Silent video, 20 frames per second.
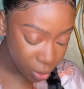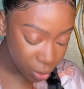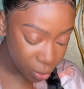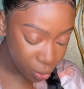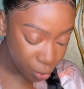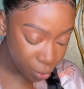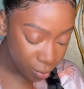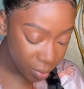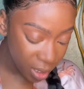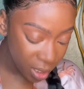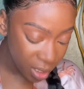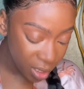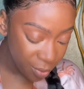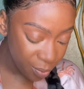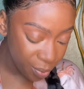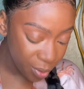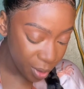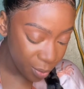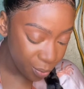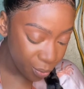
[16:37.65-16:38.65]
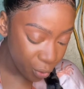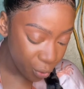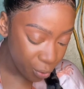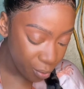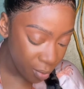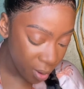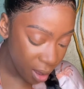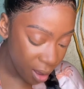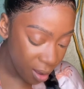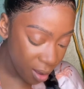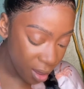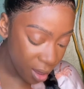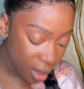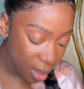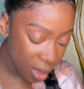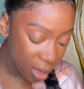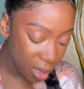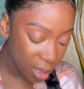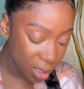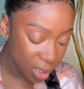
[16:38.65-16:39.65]
too many people my
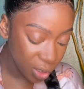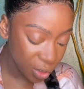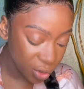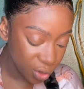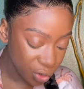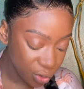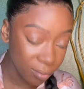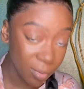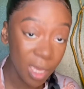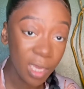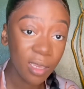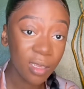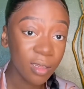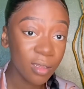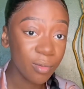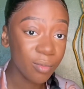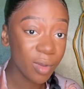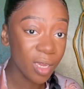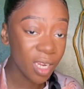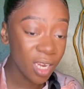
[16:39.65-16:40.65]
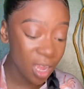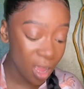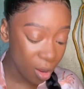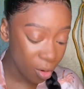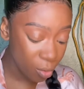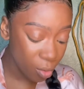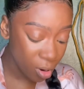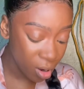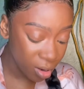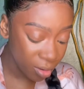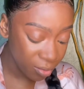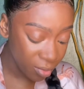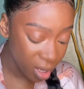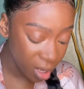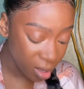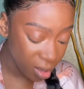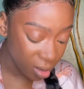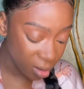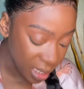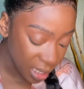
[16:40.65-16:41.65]
age making the money I want to
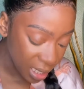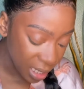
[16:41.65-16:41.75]
make.